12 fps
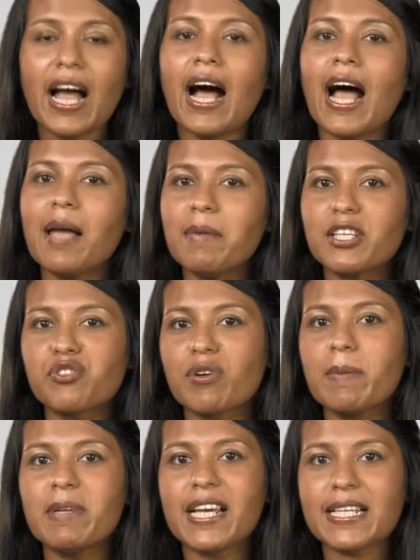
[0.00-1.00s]
I'm
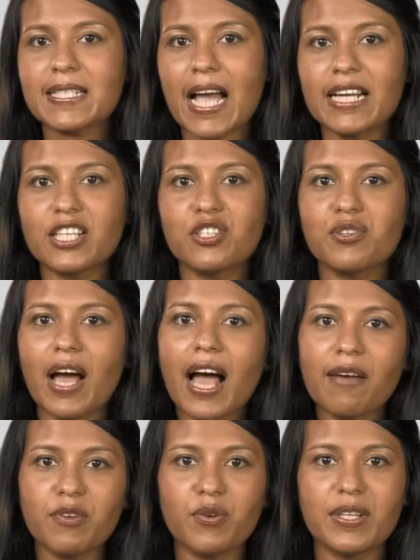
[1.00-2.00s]
extremely excited to
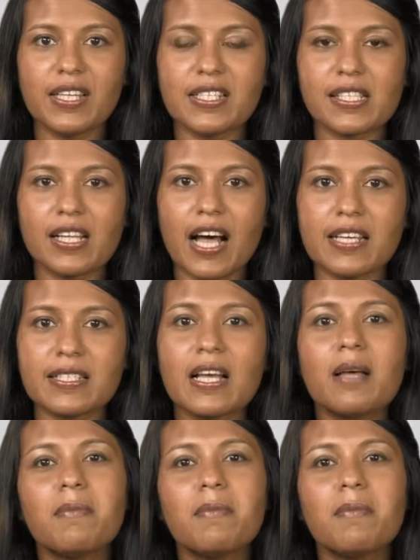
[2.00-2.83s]
have you in this class